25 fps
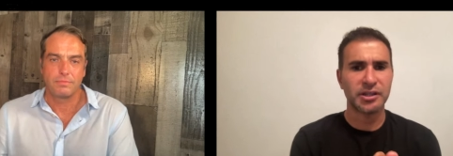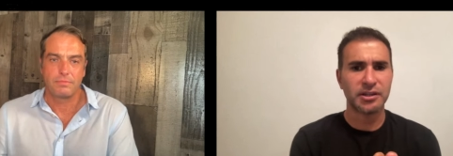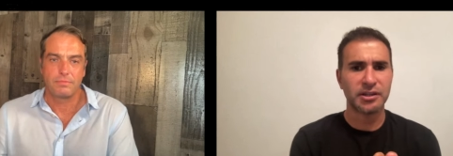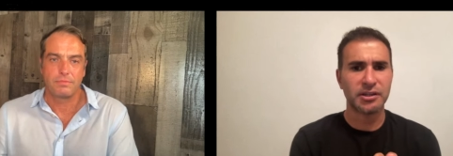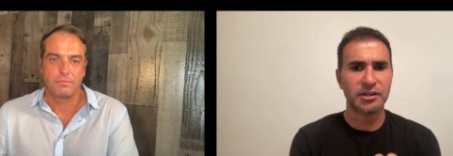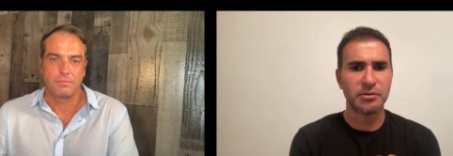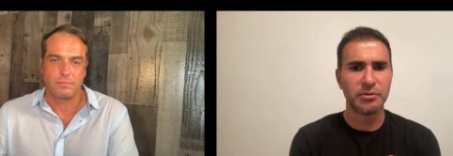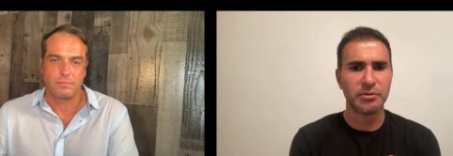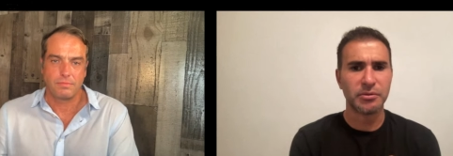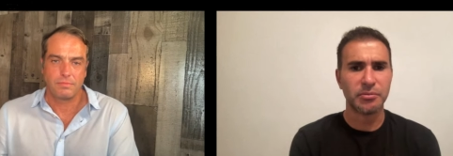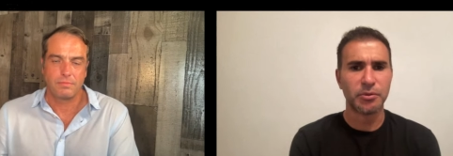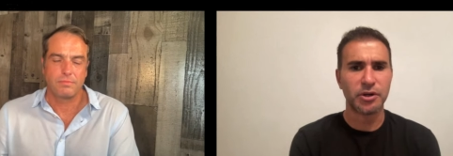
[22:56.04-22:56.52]
Speaker 1: a
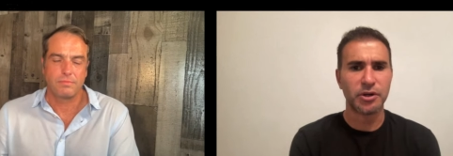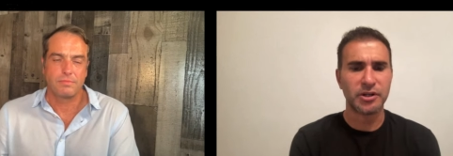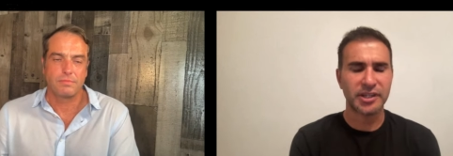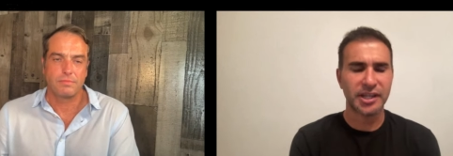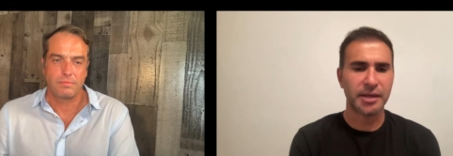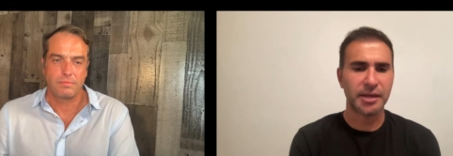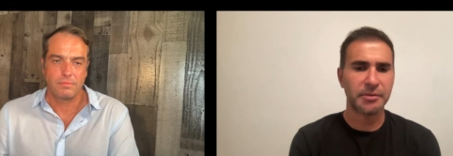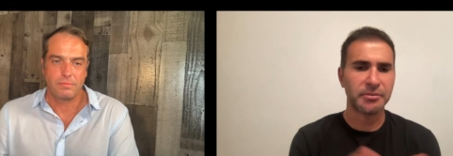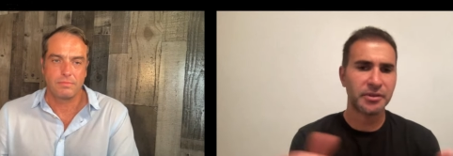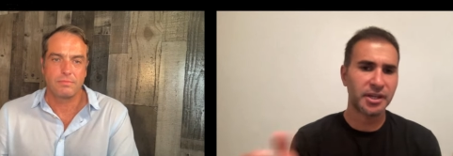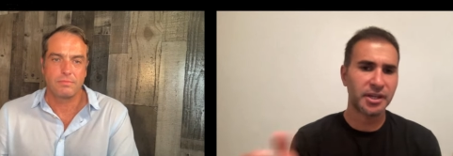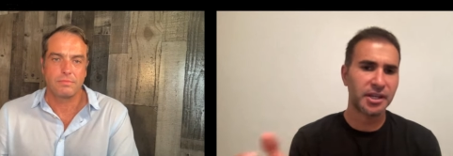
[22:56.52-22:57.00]
little bit more
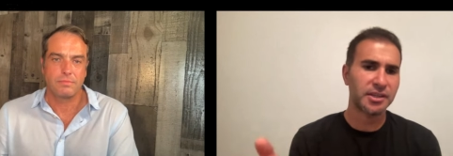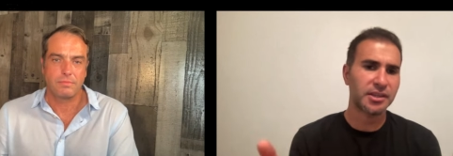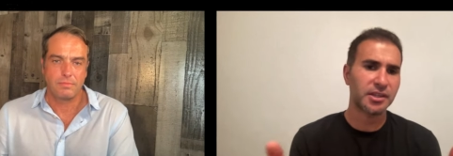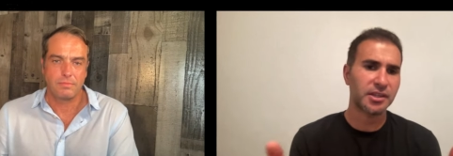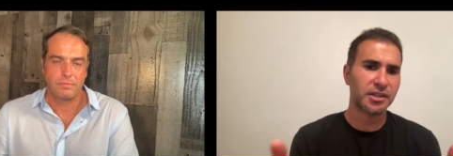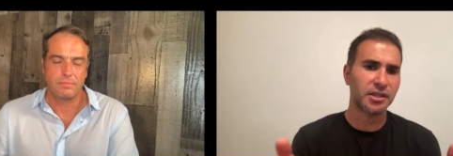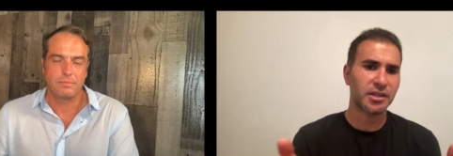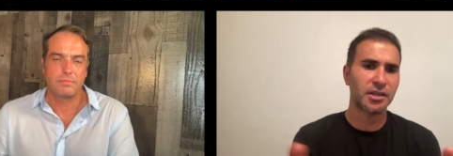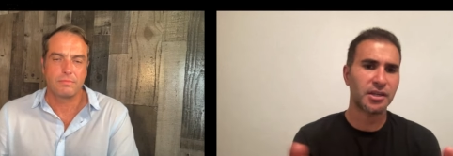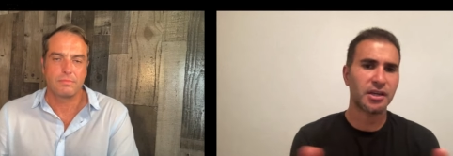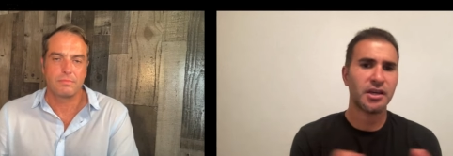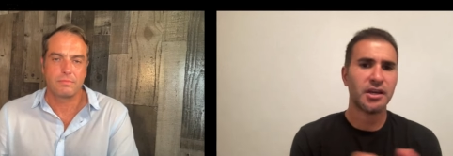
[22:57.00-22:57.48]
depth. And I
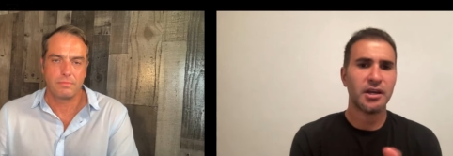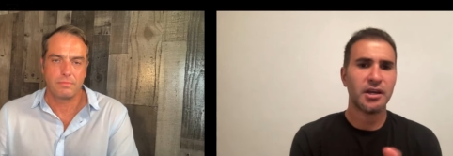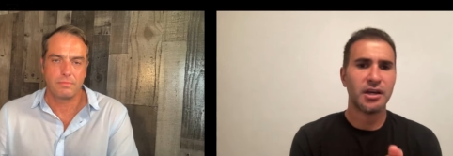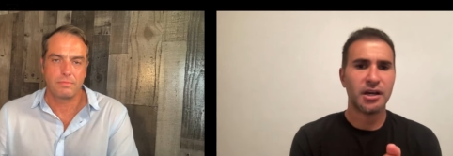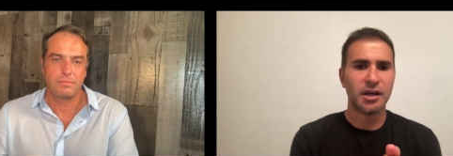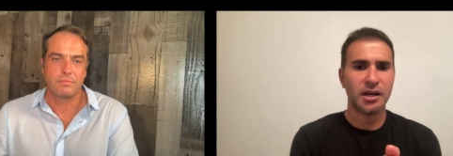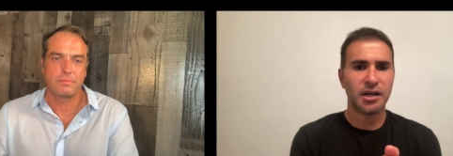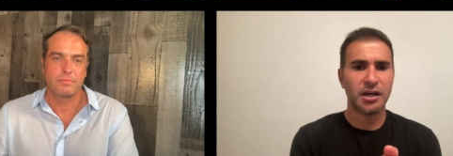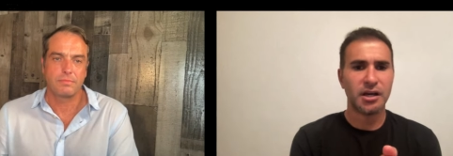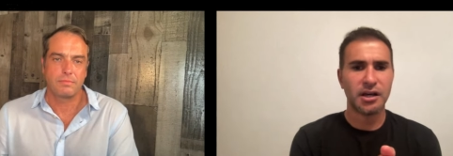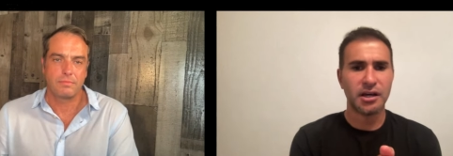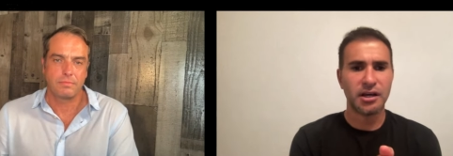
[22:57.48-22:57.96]
think
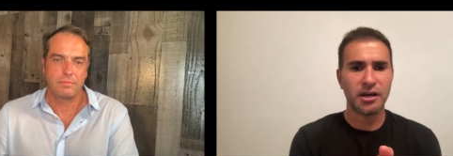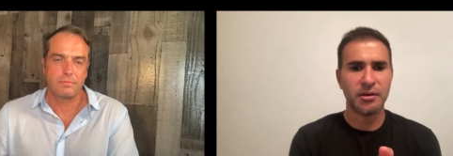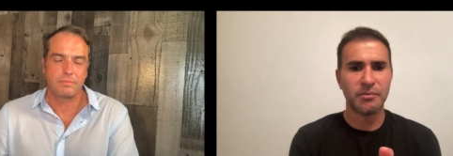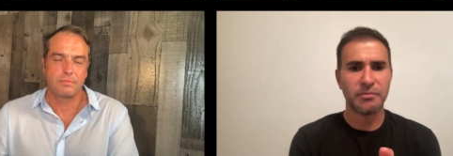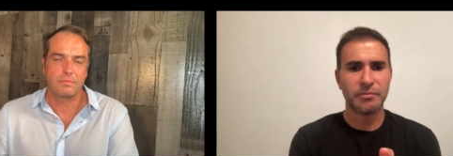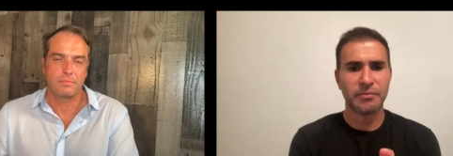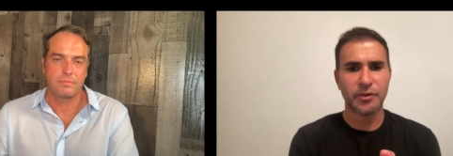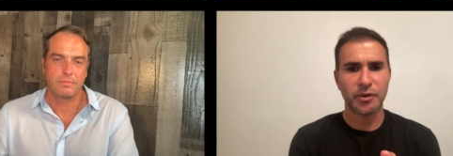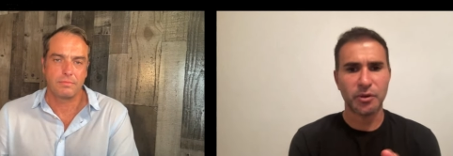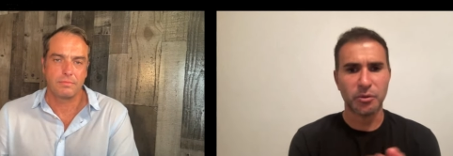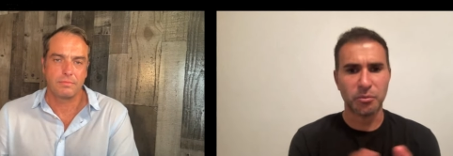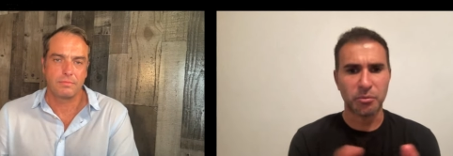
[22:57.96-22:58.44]
uh,
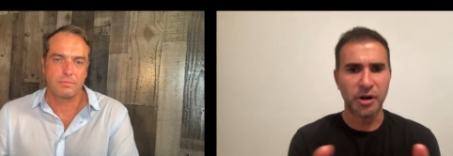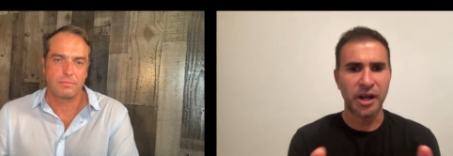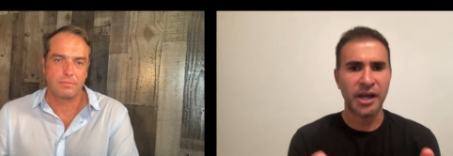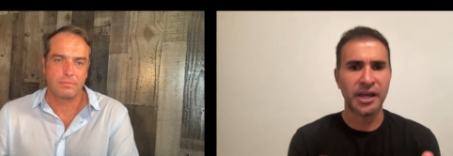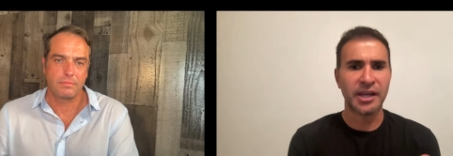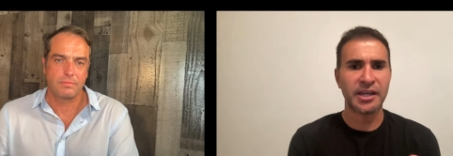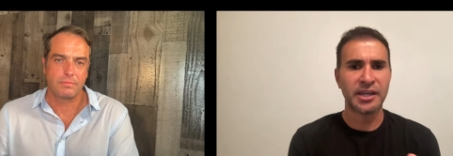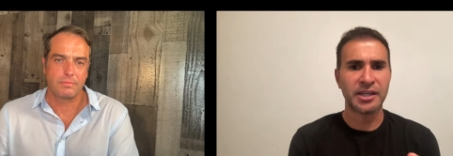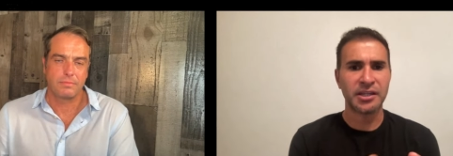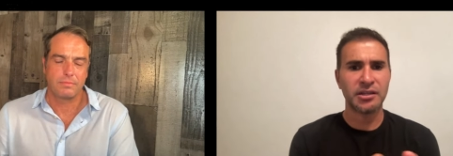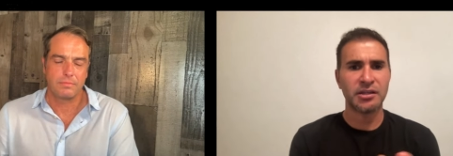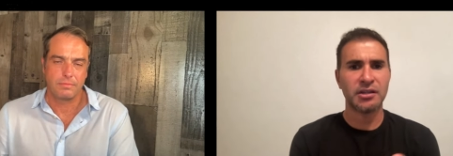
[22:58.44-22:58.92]

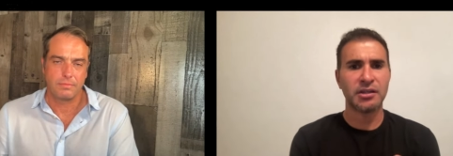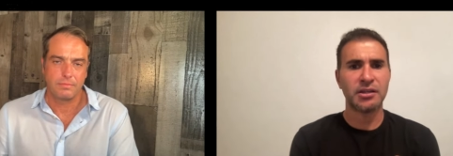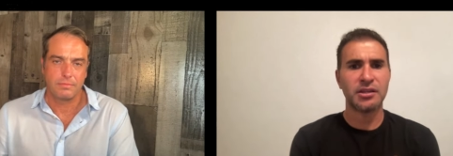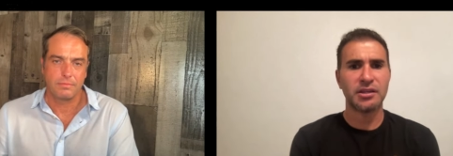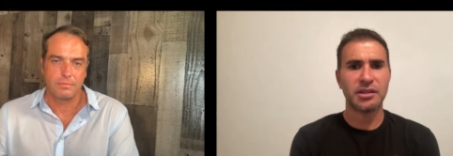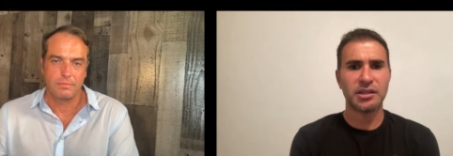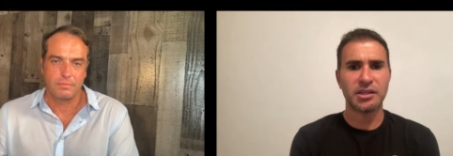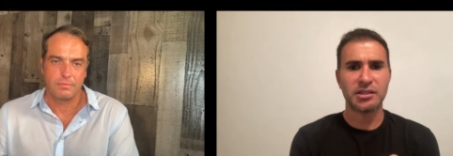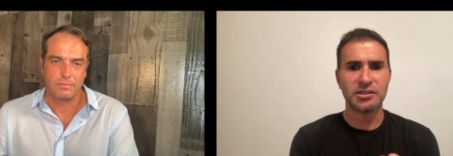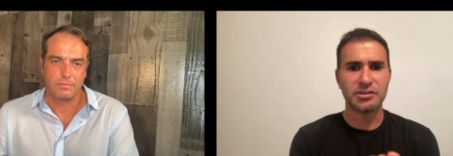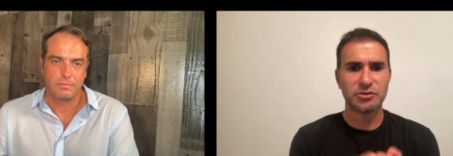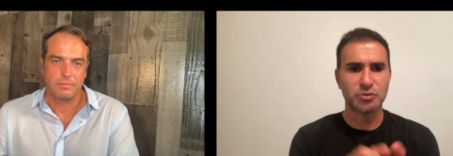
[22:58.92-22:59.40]
O'Brien
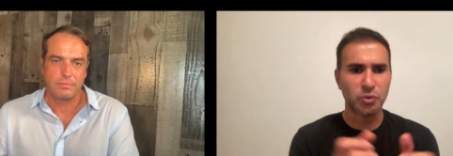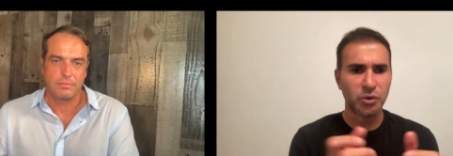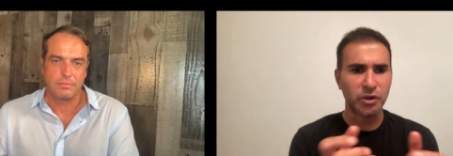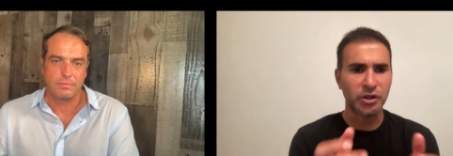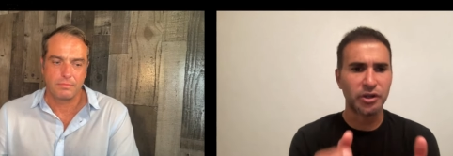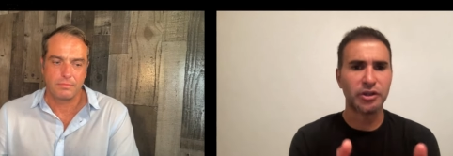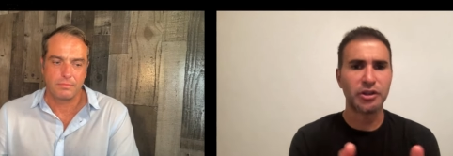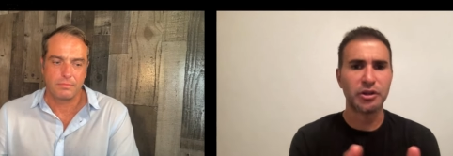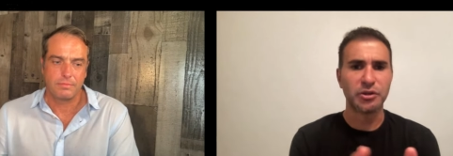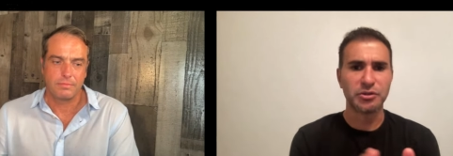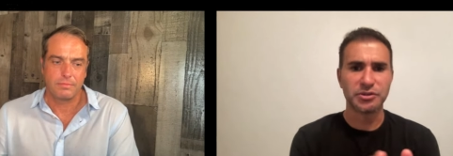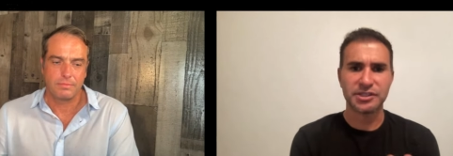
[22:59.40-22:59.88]
is one
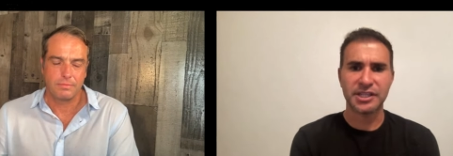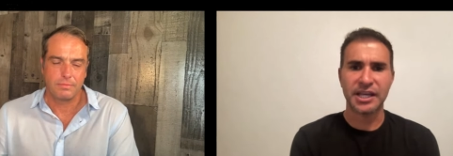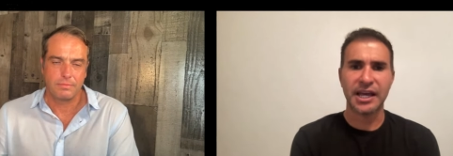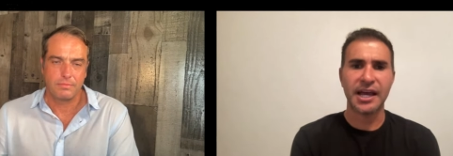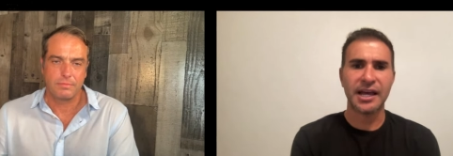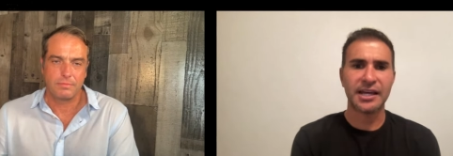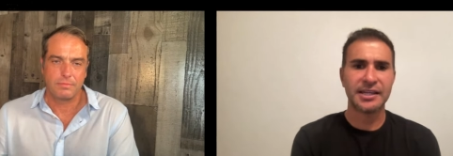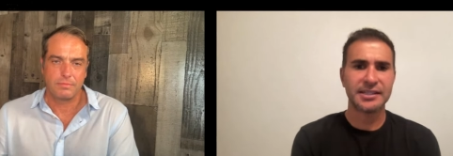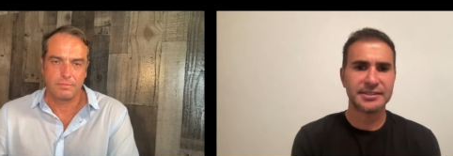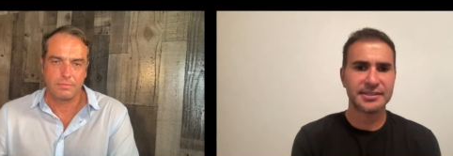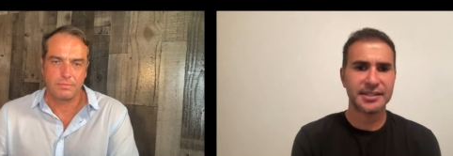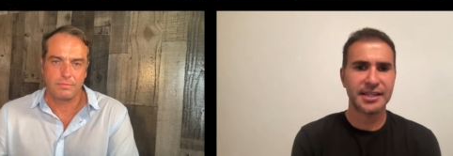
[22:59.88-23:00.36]
of those
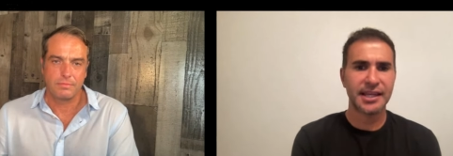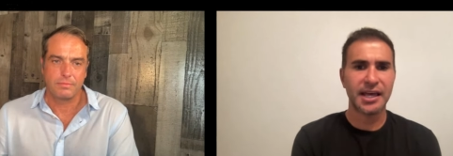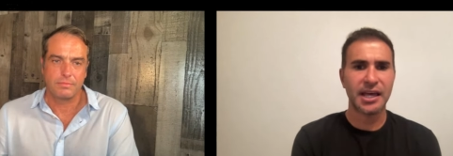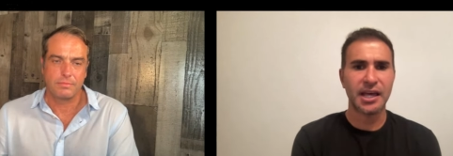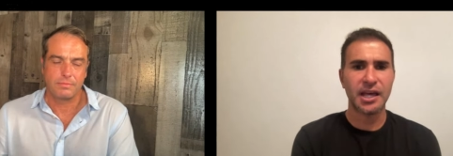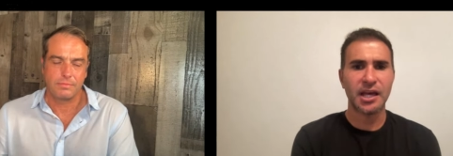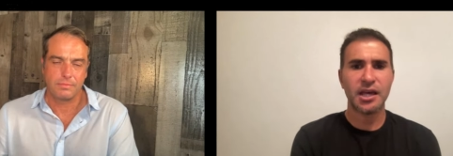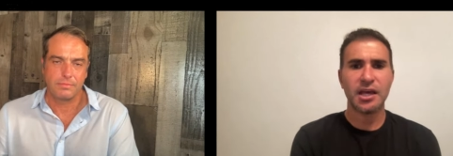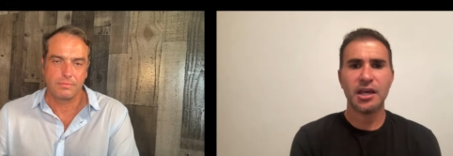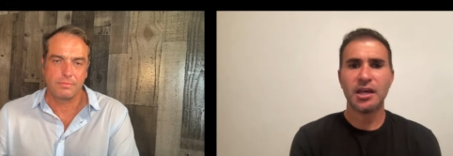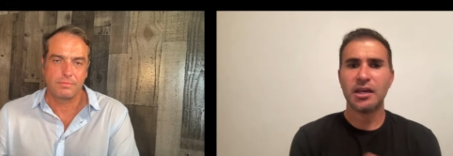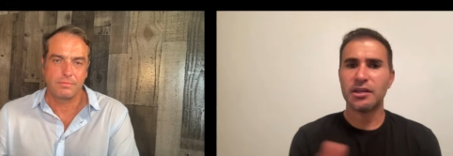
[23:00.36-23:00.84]
guys that
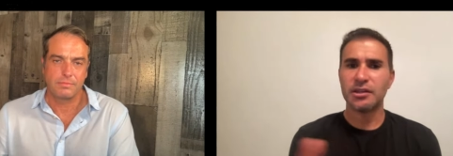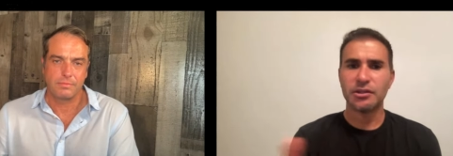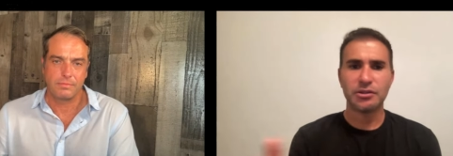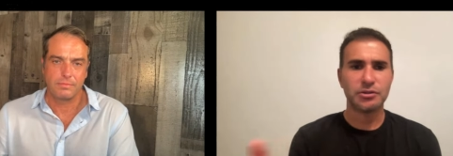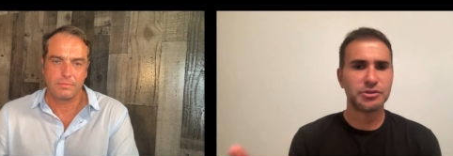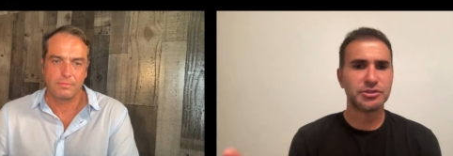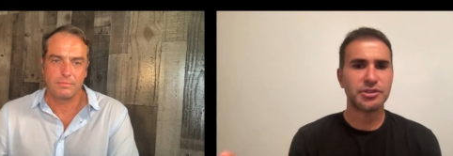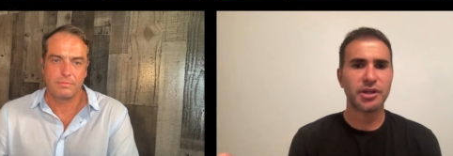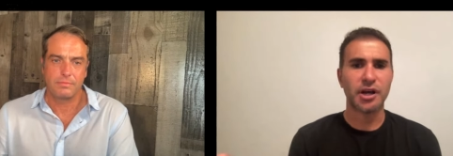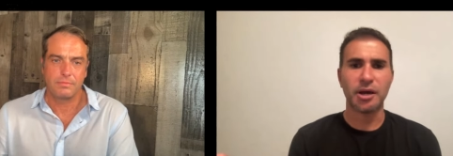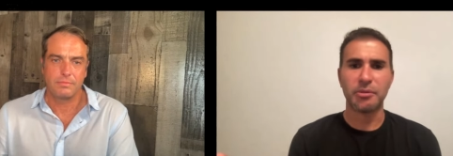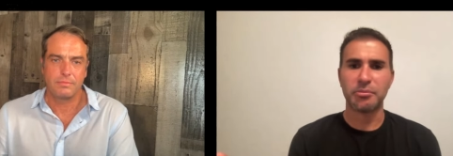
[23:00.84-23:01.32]
you
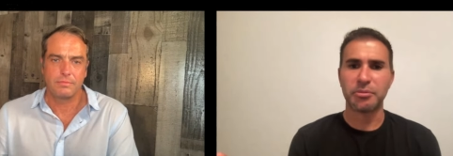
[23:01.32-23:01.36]
saw